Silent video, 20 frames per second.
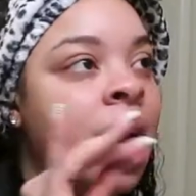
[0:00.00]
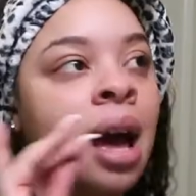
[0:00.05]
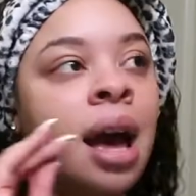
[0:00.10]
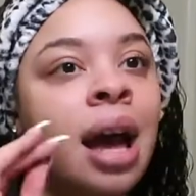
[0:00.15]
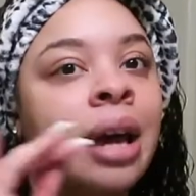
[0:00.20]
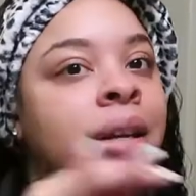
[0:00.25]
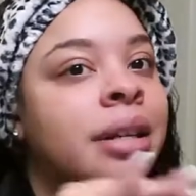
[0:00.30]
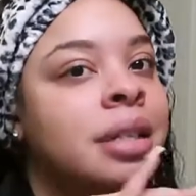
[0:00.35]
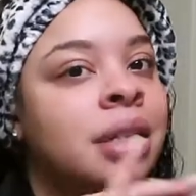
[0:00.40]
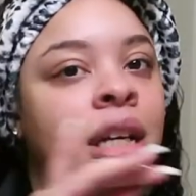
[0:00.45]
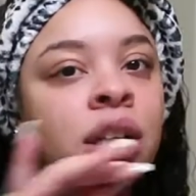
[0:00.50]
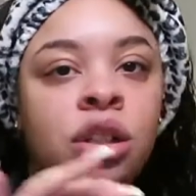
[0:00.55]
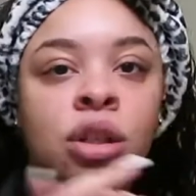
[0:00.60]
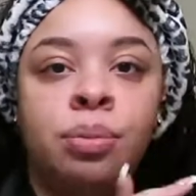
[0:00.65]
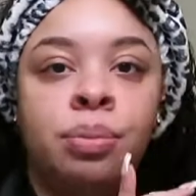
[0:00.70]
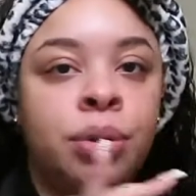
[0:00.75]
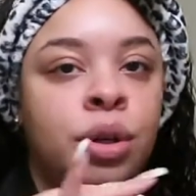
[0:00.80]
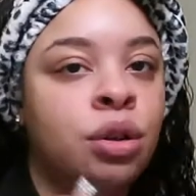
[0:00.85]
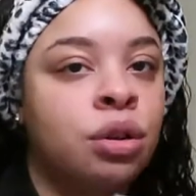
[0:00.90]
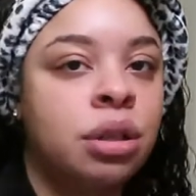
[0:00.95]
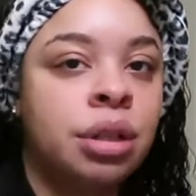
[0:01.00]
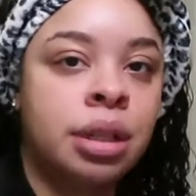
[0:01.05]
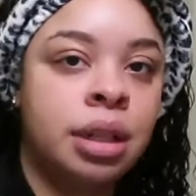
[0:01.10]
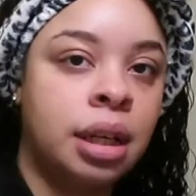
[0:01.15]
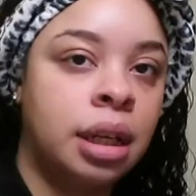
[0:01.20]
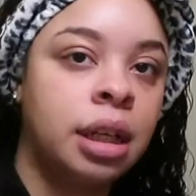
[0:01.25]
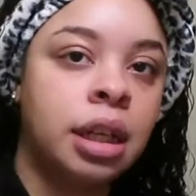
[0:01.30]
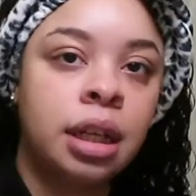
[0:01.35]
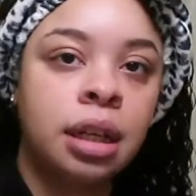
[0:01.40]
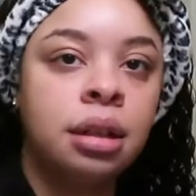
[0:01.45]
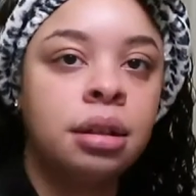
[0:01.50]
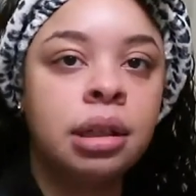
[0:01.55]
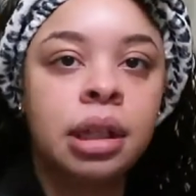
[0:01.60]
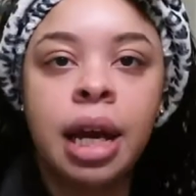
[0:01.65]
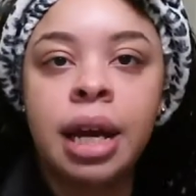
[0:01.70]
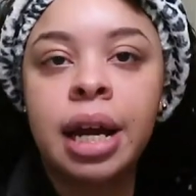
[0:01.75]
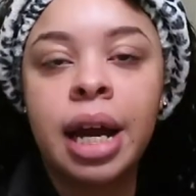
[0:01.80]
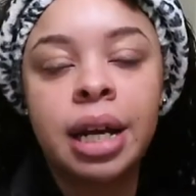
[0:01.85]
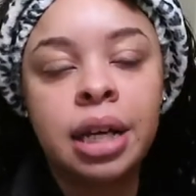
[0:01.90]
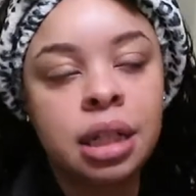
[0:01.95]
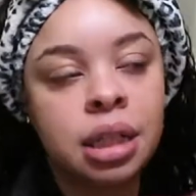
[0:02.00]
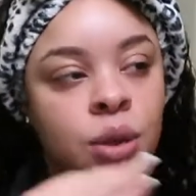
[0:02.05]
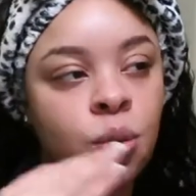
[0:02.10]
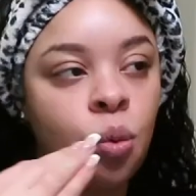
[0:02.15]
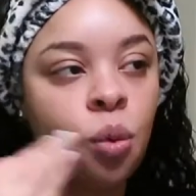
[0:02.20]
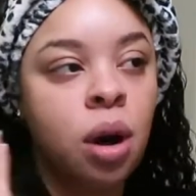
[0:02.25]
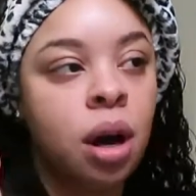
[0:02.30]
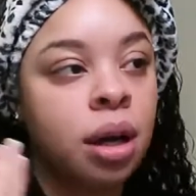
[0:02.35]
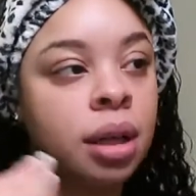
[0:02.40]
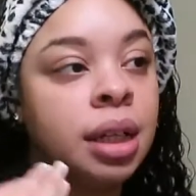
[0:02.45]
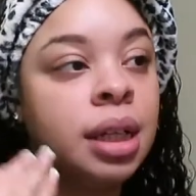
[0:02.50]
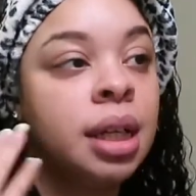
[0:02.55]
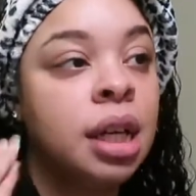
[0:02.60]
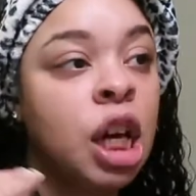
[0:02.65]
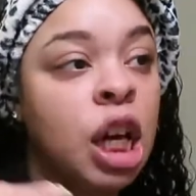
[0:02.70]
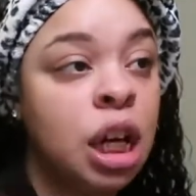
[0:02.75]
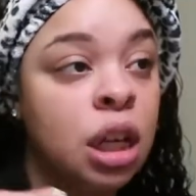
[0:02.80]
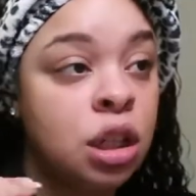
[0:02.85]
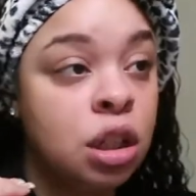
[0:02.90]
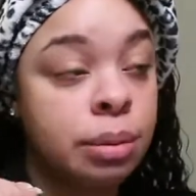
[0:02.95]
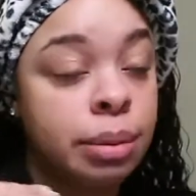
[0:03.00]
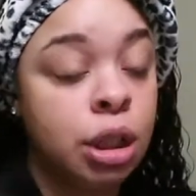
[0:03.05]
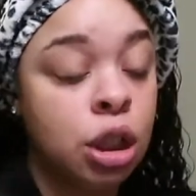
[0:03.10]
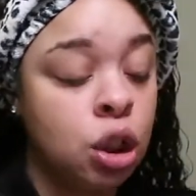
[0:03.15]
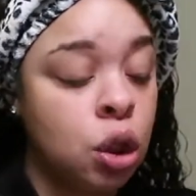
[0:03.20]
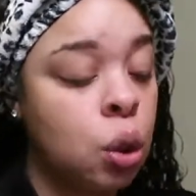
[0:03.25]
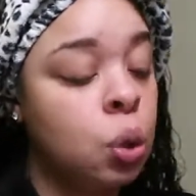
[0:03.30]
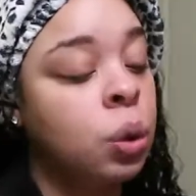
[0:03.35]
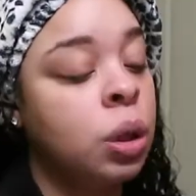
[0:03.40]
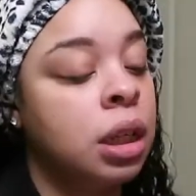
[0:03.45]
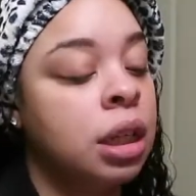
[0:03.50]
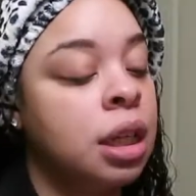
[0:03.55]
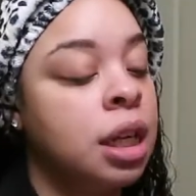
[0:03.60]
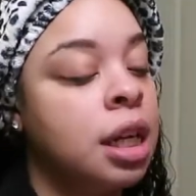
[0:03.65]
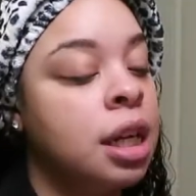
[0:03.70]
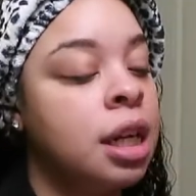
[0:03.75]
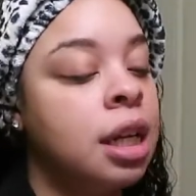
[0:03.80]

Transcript: I just like the purest clean. Like, I just want it to be so clean,